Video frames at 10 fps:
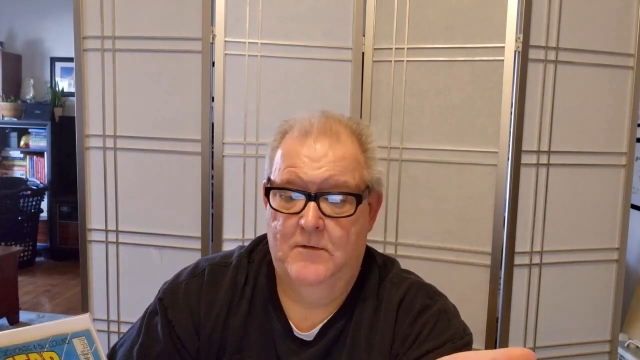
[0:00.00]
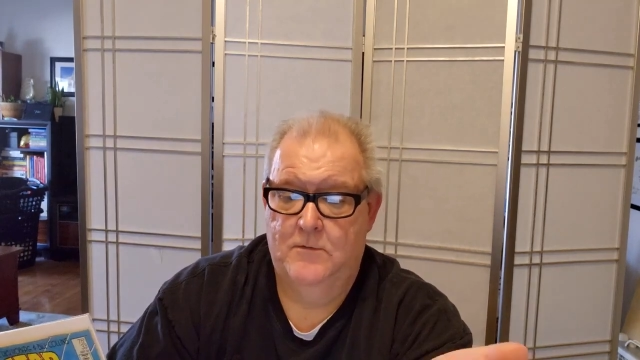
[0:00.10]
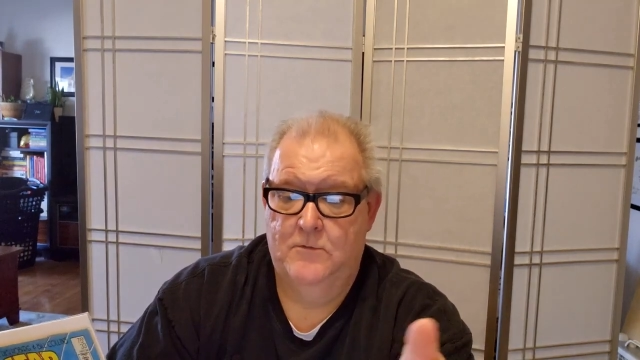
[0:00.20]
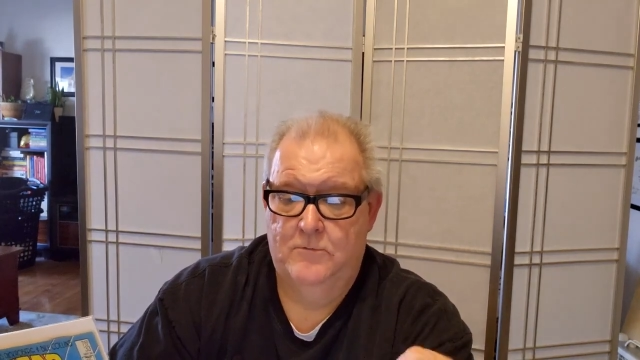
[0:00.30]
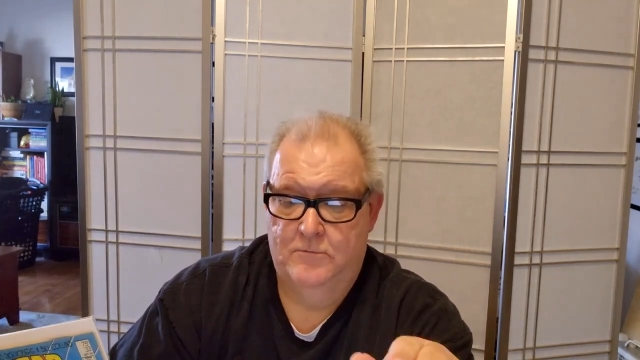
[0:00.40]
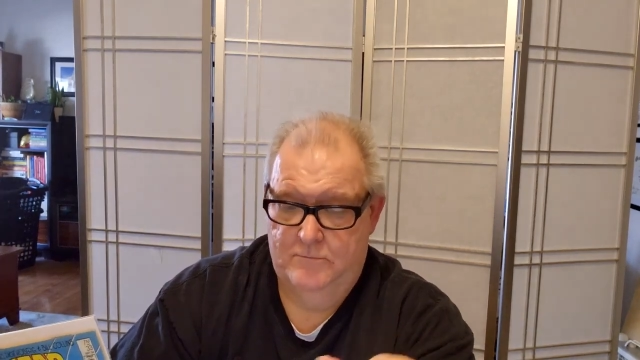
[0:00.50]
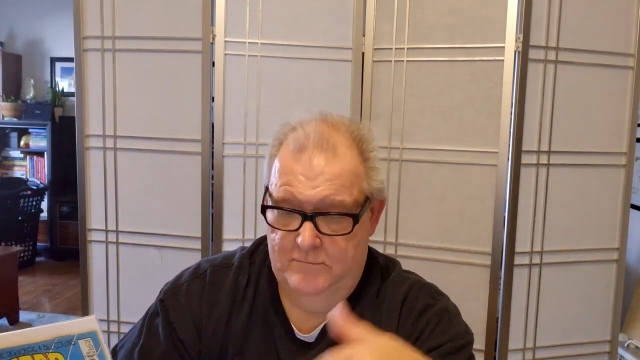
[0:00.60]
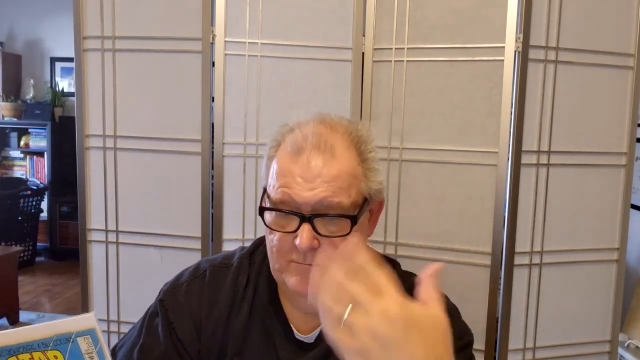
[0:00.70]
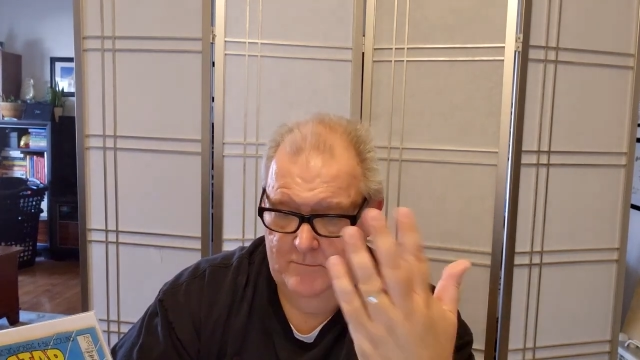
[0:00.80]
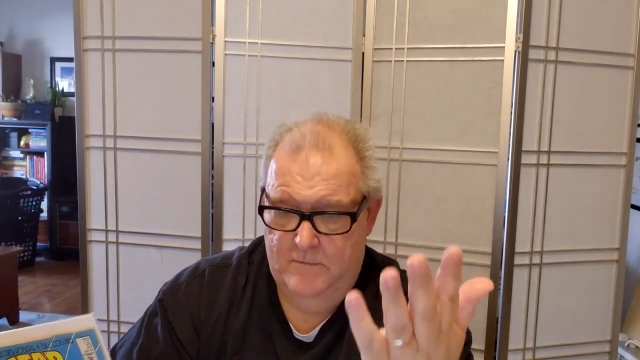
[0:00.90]
who
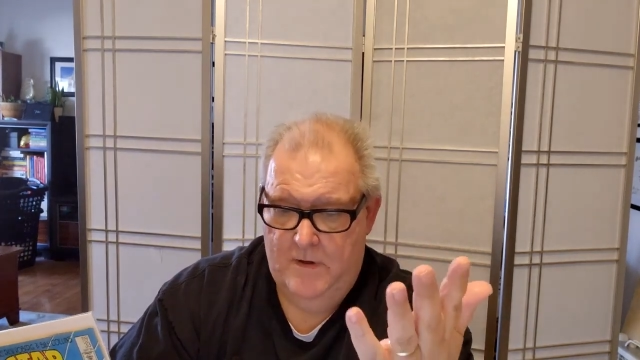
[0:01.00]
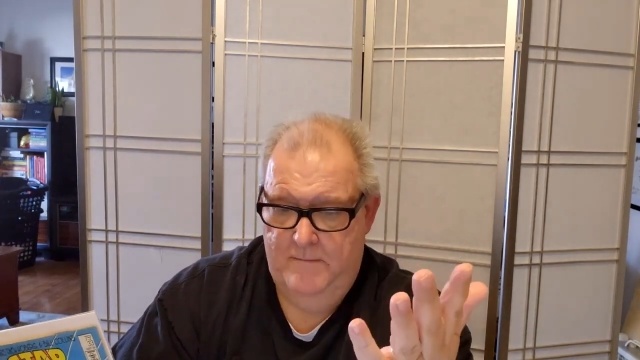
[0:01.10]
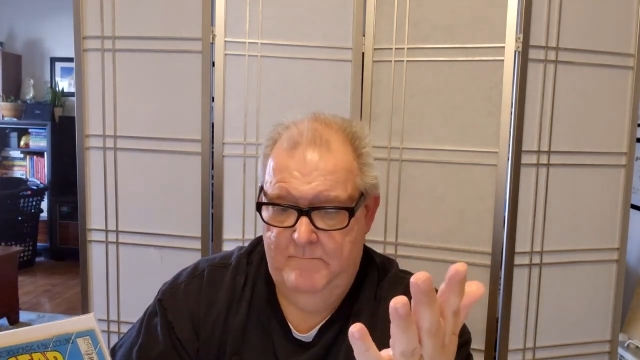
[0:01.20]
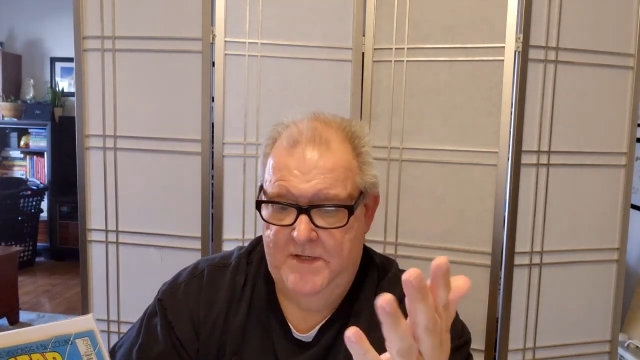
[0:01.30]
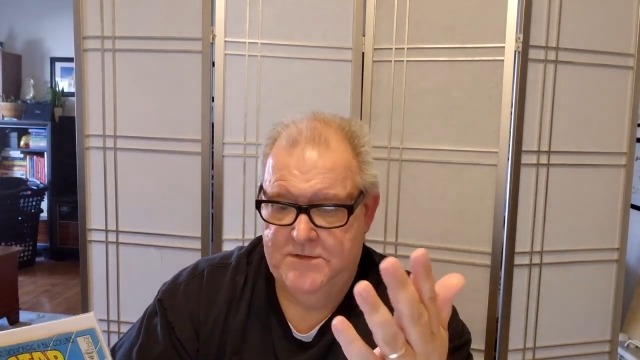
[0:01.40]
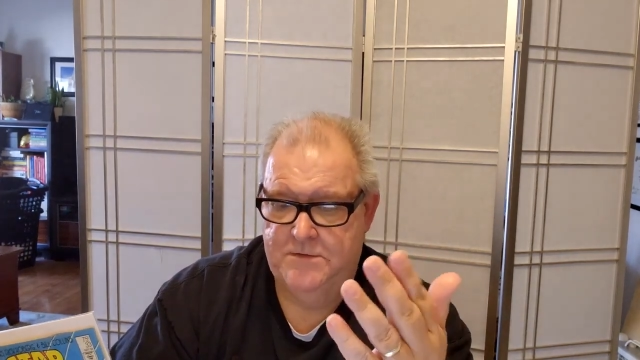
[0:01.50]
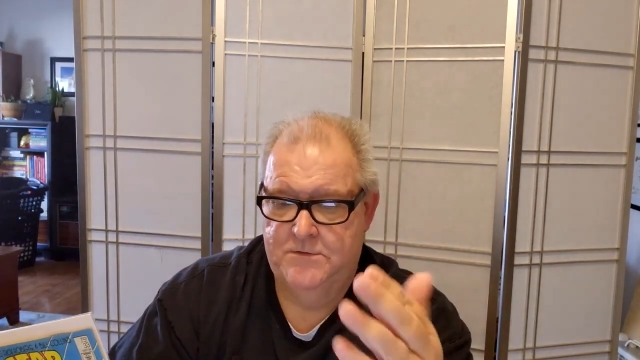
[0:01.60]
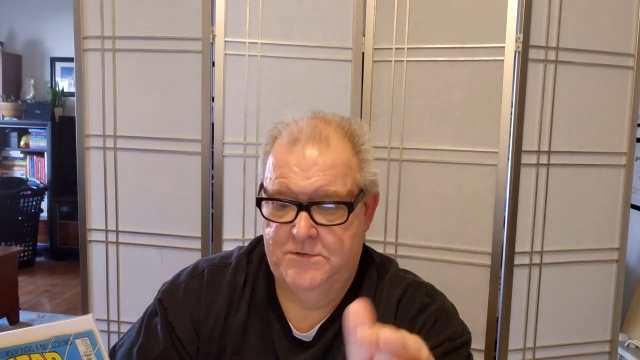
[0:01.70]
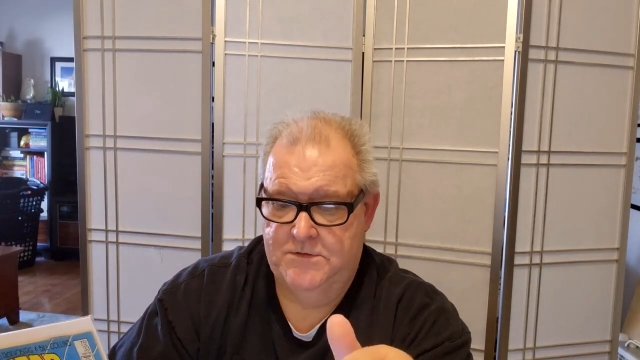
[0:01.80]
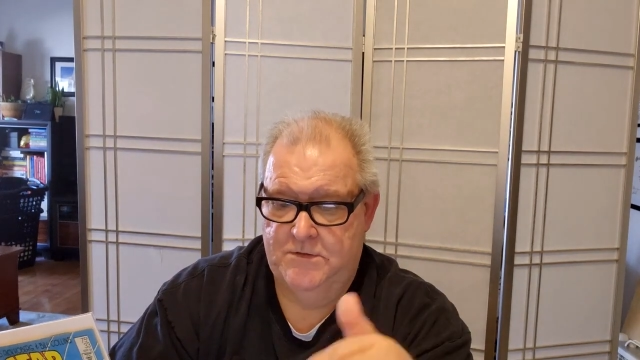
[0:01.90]
I'd
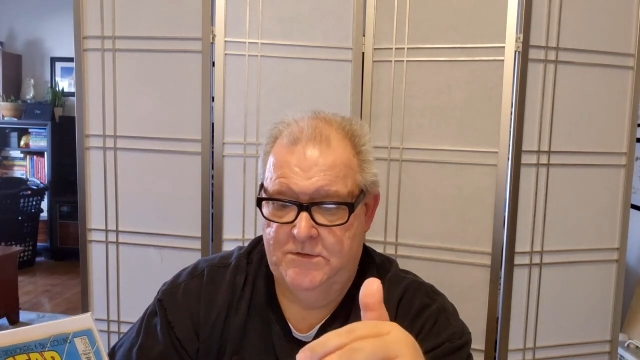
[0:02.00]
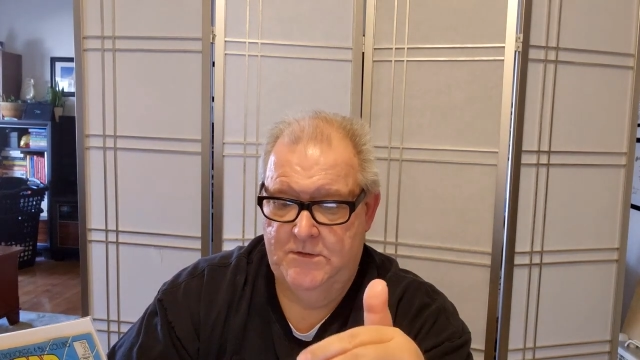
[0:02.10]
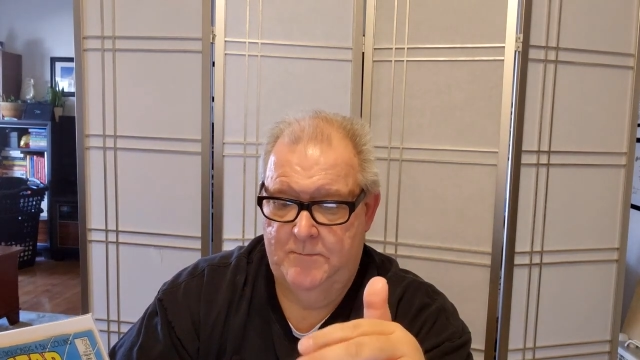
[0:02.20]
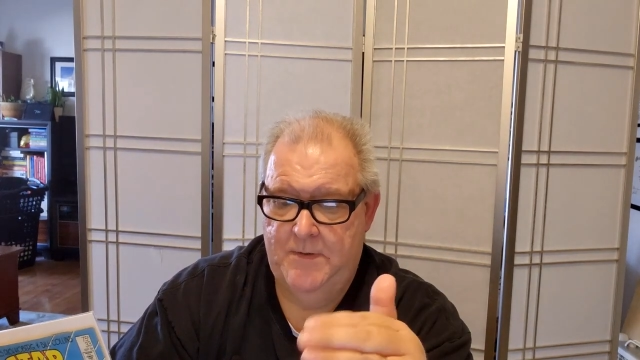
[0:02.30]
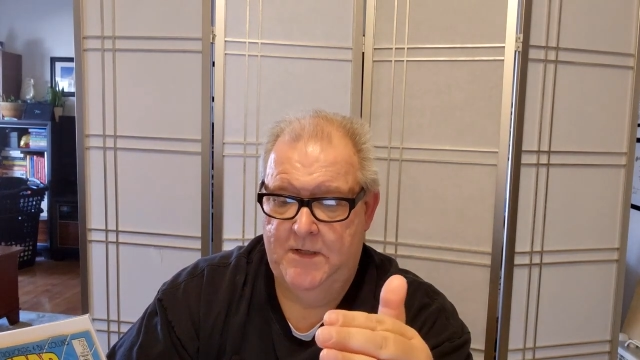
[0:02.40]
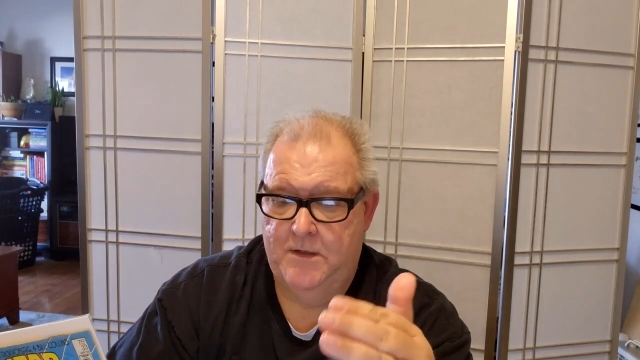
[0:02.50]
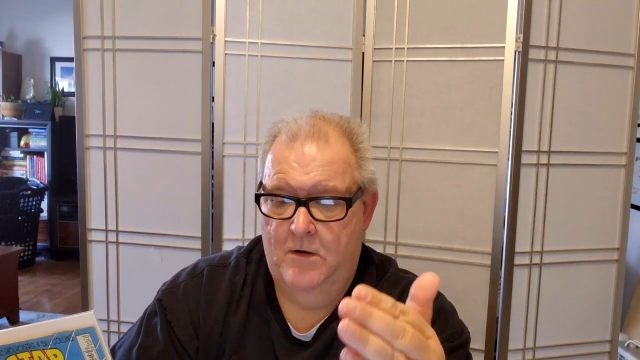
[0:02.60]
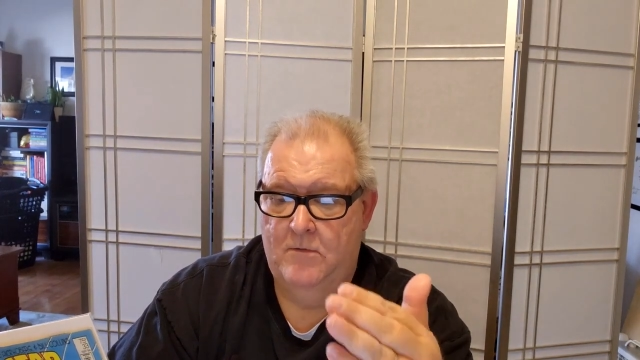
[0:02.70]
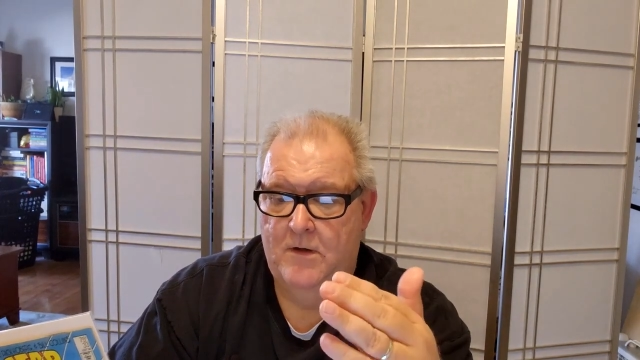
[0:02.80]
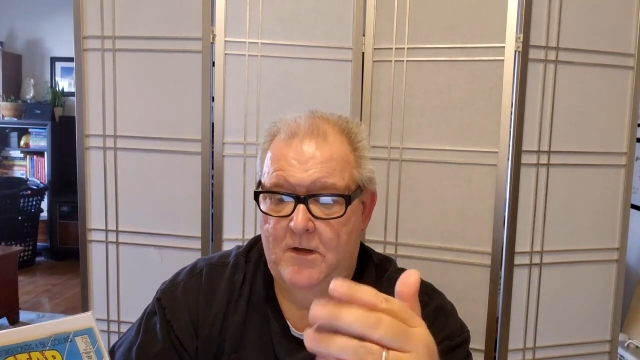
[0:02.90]
mentioned just a little bit
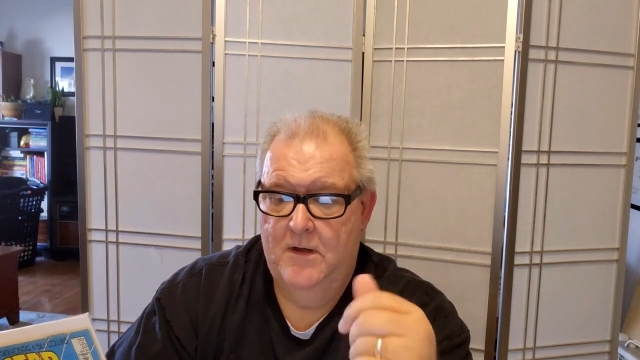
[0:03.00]
ago,